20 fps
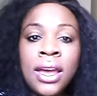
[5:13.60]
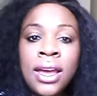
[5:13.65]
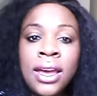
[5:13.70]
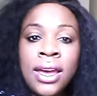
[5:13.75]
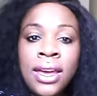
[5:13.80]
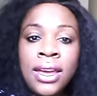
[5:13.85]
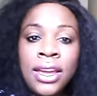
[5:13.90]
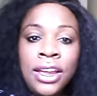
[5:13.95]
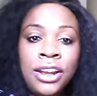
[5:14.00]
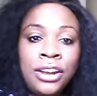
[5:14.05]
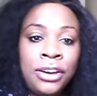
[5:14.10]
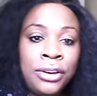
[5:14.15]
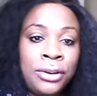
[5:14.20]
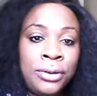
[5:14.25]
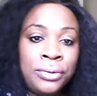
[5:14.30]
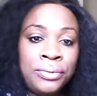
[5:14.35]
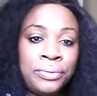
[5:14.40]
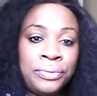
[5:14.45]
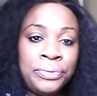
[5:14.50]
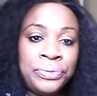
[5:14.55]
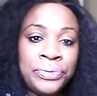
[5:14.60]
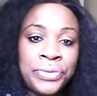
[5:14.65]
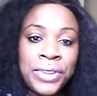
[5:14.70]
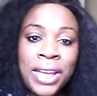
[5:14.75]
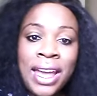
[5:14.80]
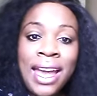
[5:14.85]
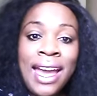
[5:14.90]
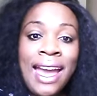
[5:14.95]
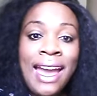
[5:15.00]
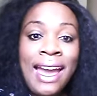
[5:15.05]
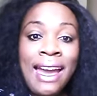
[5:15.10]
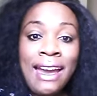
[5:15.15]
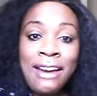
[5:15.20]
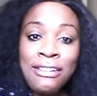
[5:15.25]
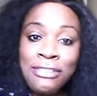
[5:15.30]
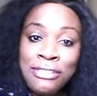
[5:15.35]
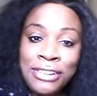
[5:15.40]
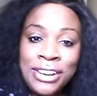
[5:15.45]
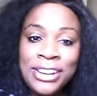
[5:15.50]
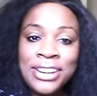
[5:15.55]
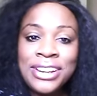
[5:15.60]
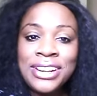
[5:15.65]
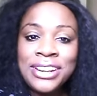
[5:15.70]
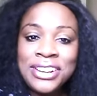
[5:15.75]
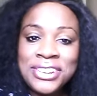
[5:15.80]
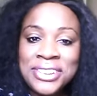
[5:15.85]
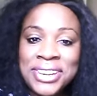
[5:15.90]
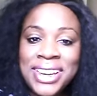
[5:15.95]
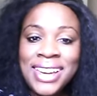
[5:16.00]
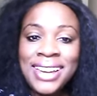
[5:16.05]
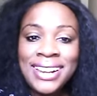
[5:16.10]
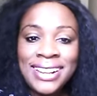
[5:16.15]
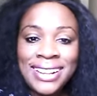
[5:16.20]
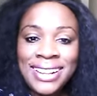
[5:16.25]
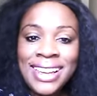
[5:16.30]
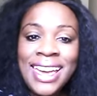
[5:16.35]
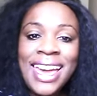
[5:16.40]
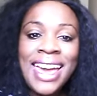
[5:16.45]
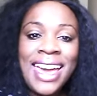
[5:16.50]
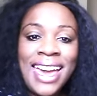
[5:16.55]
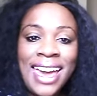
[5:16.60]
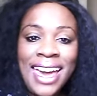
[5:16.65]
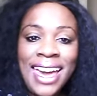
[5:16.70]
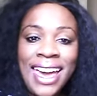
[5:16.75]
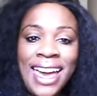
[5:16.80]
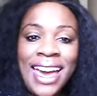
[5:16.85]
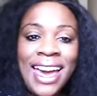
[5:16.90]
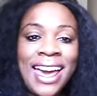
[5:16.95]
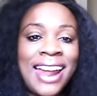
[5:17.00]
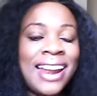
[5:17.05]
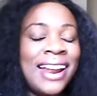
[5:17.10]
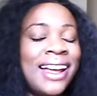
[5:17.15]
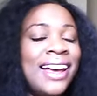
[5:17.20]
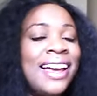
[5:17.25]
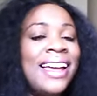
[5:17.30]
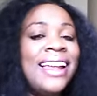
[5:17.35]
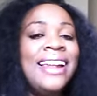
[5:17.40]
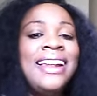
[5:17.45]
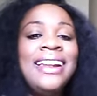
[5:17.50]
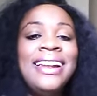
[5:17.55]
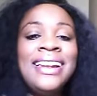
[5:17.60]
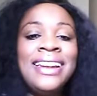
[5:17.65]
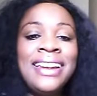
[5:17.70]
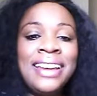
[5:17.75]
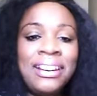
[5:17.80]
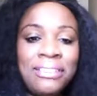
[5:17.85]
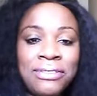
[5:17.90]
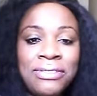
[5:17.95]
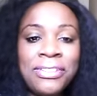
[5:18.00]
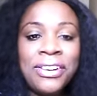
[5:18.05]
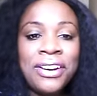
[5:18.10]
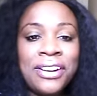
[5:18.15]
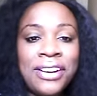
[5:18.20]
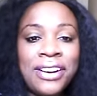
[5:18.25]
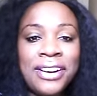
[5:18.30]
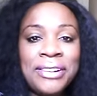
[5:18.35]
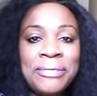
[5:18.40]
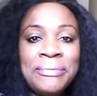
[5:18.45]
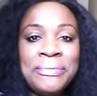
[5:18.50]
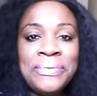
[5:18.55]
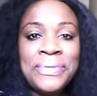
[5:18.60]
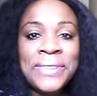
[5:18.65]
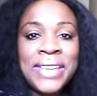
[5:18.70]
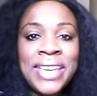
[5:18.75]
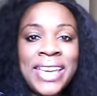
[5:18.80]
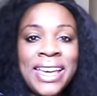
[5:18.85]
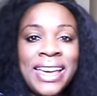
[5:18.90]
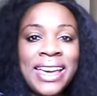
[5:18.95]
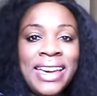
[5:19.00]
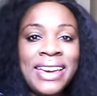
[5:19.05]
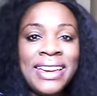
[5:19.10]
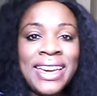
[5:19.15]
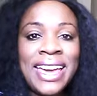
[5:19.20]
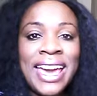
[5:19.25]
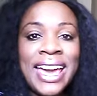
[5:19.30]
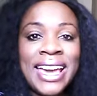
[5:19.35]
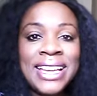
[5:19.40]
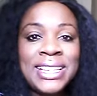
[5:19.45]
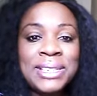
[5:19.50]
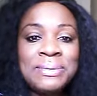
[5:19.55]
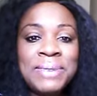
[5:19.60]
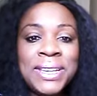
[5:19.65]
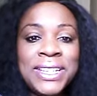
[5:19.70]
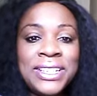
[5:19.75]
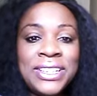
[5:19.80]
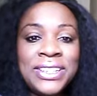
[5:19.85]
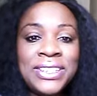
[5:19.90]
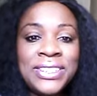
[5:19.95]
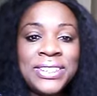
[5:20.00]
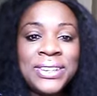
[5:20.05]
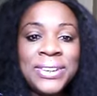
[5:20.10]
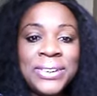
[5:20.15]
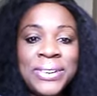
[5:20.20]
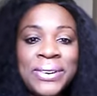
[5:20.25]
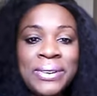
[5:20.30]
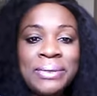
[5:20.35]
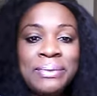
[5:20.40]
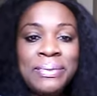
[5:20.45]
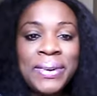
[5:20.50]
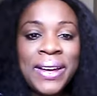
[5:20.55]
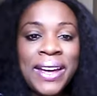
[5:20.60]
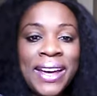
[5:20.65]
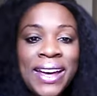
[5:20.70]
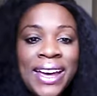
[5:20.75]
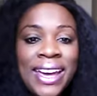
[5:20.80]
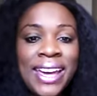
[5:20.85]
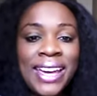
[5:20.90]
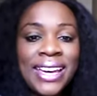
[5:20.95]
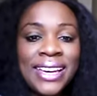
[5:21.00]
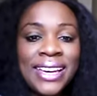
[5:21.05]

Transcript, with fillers: you know, African looking hair and I love her. Okay, speak to you soon. Bye.